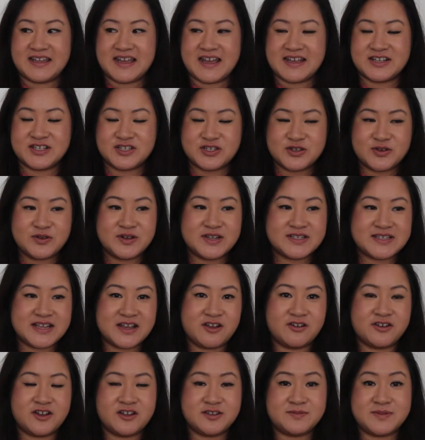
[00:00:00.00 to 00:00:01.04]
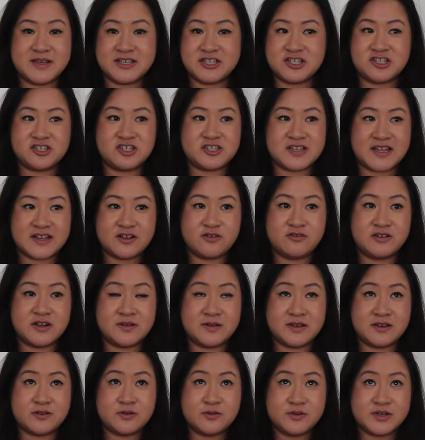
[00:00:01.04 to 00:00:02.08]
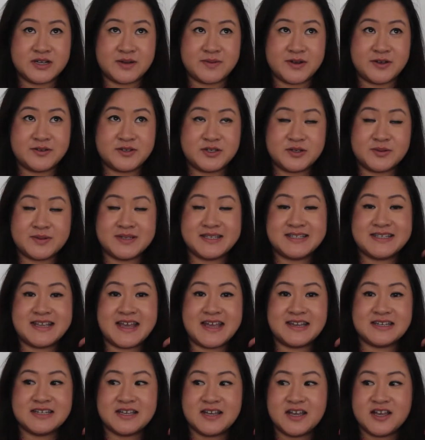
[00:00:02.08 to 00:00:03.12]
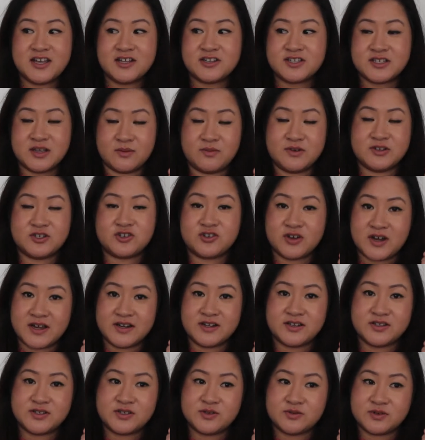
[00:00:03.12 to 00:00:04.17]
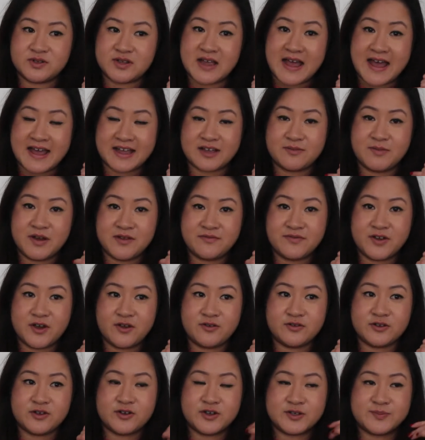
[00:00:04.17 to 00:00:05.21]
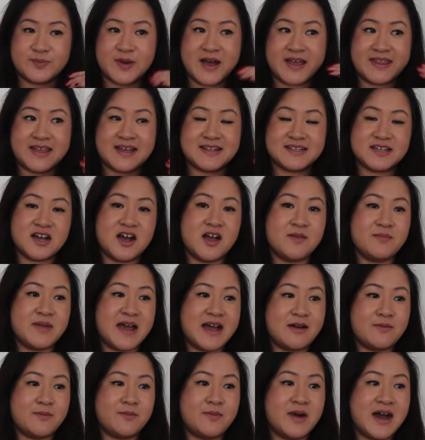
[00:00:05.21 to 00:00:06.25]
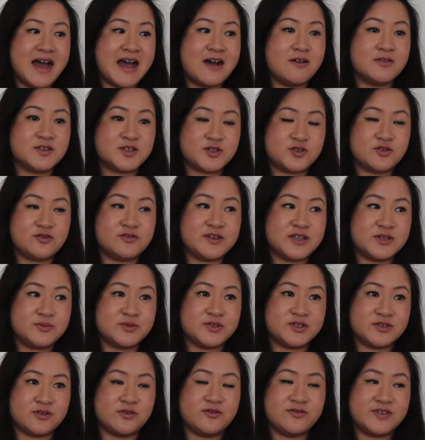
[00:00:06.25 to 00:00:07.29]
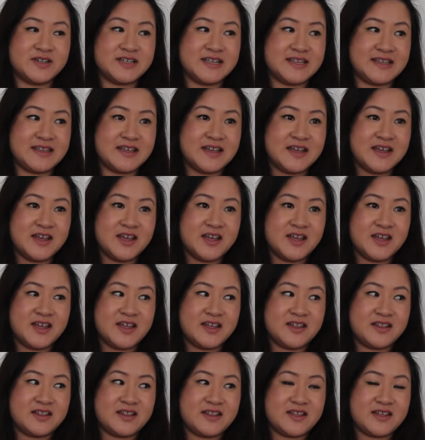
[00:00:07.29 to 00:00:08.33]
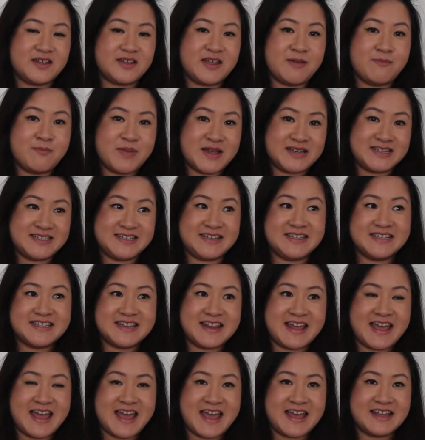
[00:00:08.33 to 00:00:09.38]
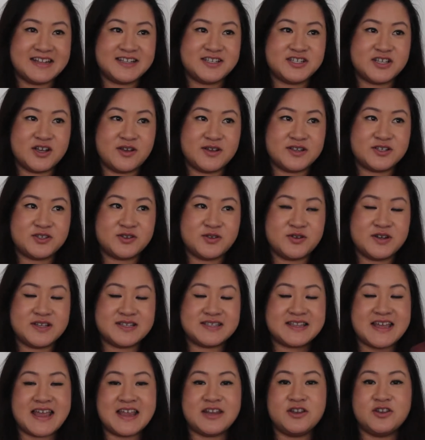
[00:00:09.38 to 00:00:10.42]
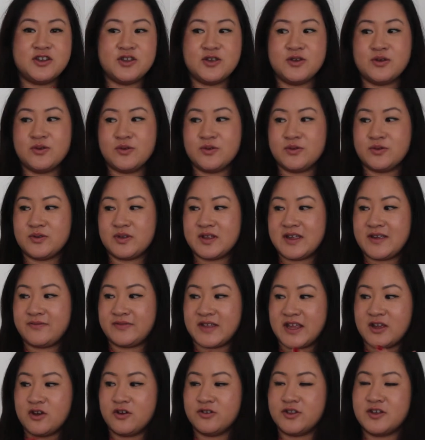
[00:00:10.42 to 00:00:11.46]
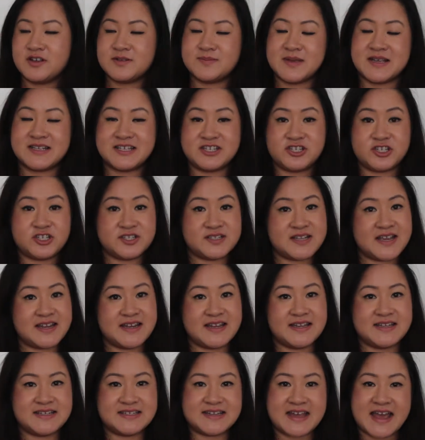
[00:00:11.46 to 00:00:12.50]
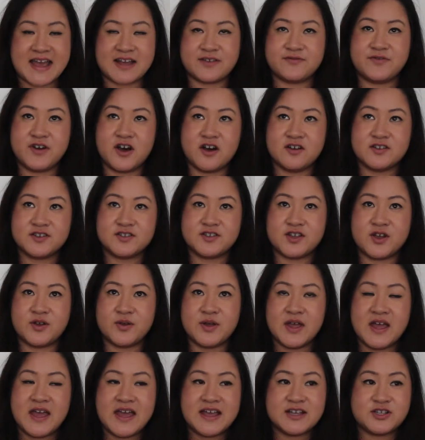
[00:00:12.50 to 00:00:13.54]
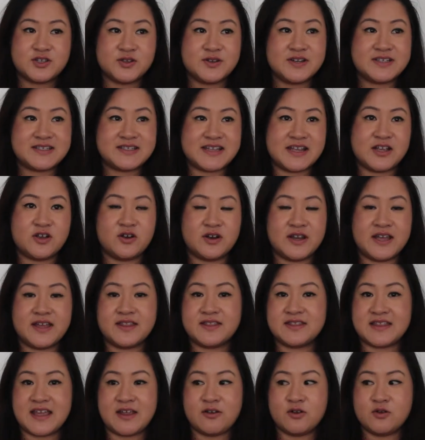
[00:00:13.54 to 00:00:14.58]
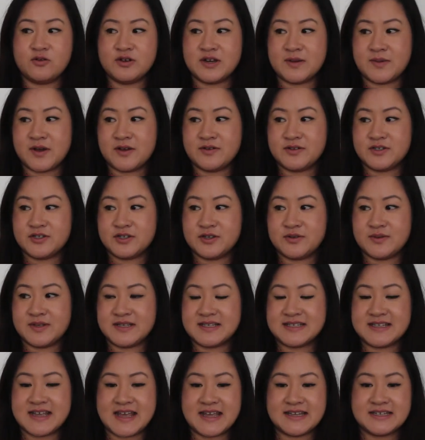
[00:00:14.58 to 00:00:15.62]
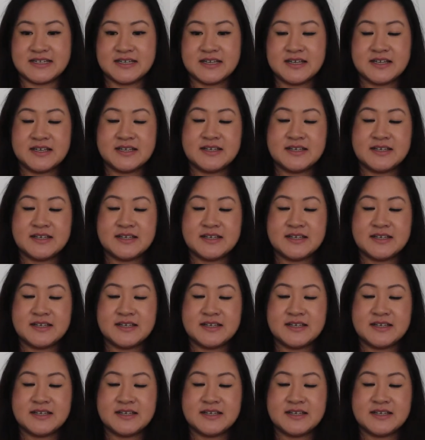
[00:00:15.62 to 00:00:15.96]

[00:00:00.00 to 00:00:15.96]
As soon as they got those messages, they called up O2 and said, someone's trying to hack my phone, because by that time our stories was already embedded into their heads. So as soon as they knew, if they got those messages, they needed to act fast. So as soon as they got it, they called up O2 and said,